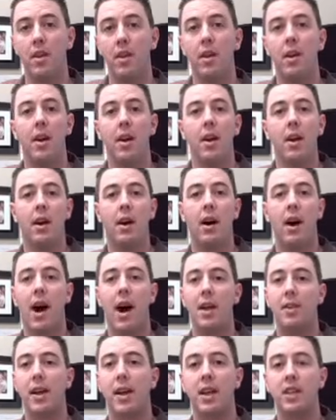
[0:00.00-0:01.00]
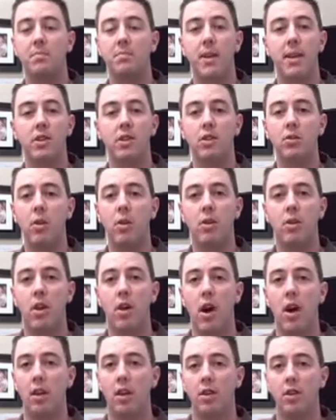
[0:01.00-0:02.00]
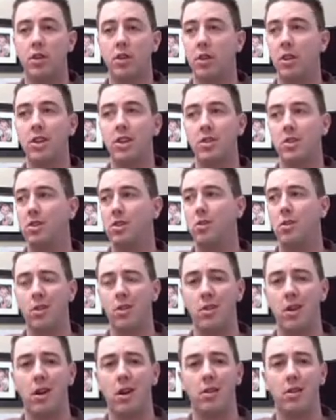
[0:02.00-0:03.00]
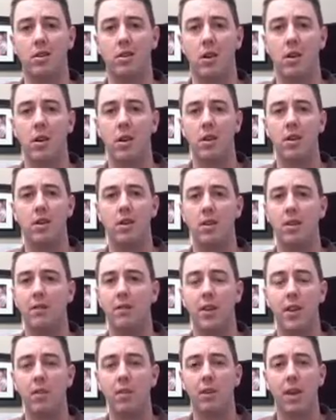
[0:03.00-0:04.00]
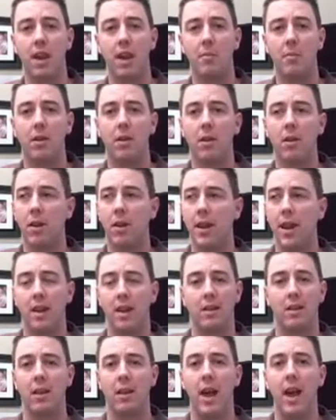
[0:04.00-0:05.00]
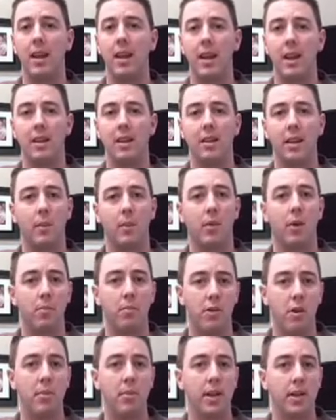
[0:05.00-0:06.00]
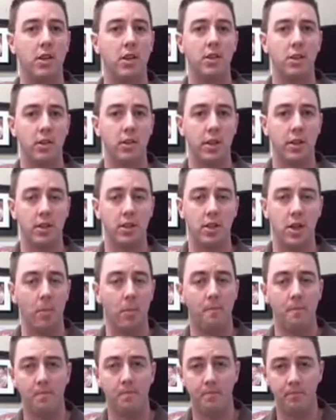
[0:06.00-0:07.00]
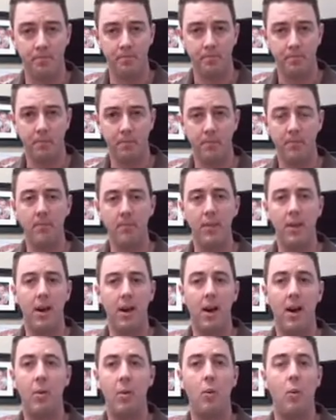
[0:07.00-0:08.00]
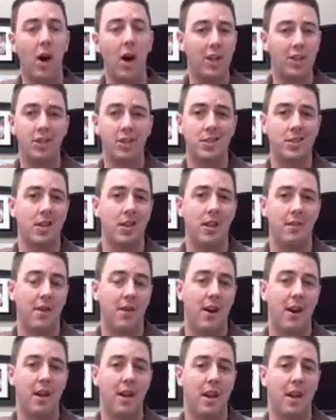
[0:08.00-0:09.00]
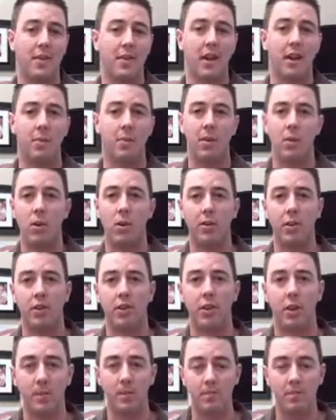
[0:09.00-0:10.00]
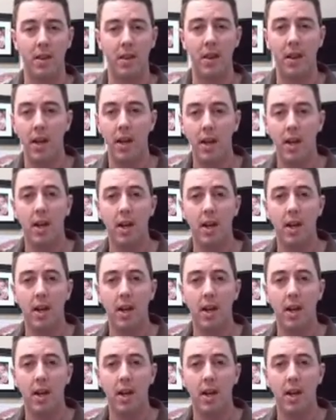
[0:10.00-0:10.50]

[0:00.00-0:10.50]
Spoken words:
So, I think I spent $200, less than $200, on the video camera and the lighting that were appropriate to do this. So, watch his stuff. I think it'll be worth it to you.